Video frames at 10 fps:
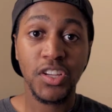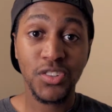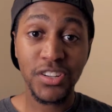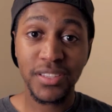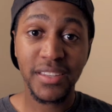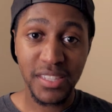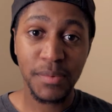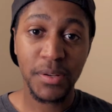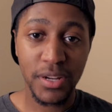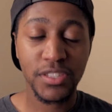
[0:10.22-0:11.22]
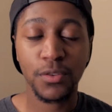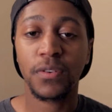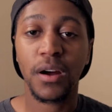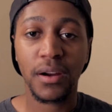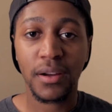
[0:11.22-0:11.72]
Stranger Things has been great so
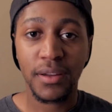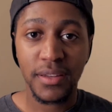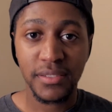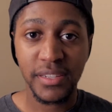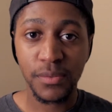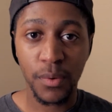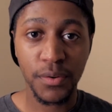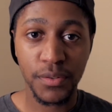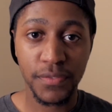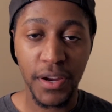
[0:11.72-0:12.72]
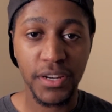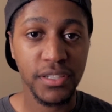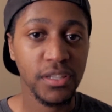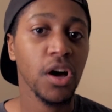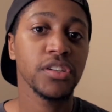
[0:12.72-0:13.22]
far. Season 1 was very
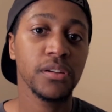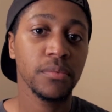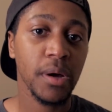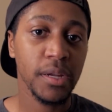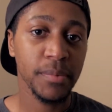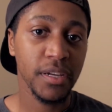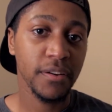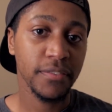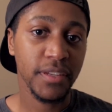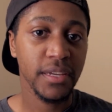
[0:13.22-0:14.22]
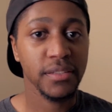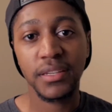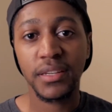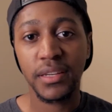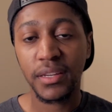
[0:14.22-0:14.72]
nostalgic, reminded me of
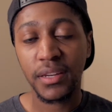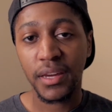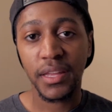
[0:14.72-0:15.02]
E.T.